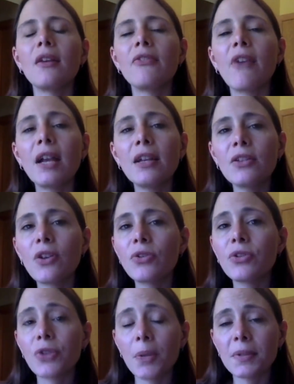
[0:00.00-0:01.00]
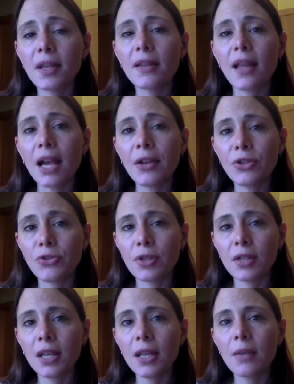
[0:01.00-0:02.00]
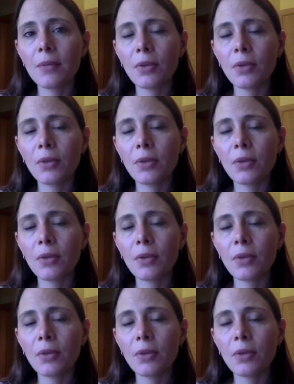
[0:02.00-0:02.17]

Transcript: Finding those scripts online is tricky,